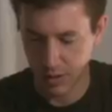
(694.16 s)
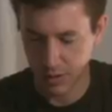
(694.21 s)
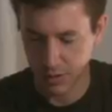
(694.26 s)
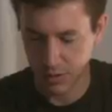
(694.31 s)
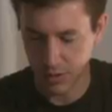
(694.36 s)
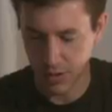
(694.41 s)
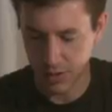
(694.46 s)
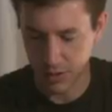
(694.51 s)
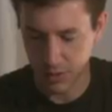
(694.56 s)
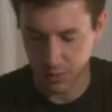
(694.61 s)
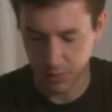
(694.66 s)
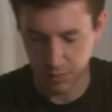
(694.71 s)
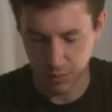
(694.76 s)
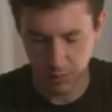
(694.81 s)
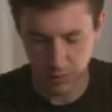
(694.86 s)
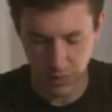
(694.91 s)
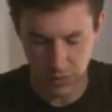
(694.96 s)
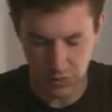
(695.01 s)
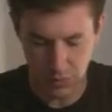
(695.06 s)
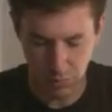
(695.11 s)
So
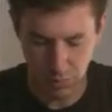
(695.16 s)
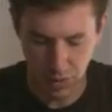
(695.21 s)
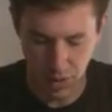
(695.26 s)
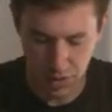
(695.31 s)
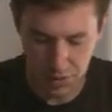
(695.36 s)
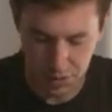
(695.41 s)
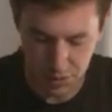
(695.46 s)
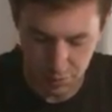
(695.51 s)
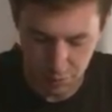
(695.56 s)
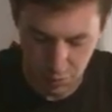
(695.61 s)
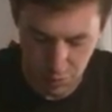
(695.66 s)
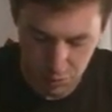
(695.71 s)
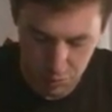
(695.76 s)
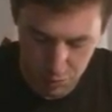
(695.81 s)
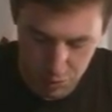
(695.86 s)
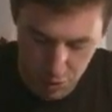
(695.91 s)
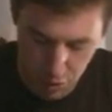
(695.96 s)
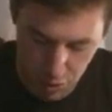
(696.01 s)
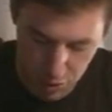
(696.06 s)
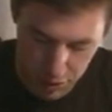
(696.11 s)
that's a positive worth
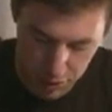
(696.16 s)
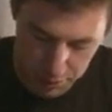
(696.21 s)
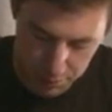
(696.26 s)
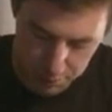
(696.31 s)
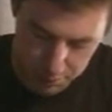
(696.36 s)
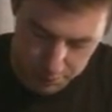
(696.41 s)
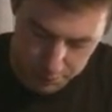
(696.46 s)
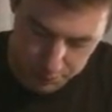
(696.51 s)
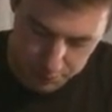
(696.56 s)
noting.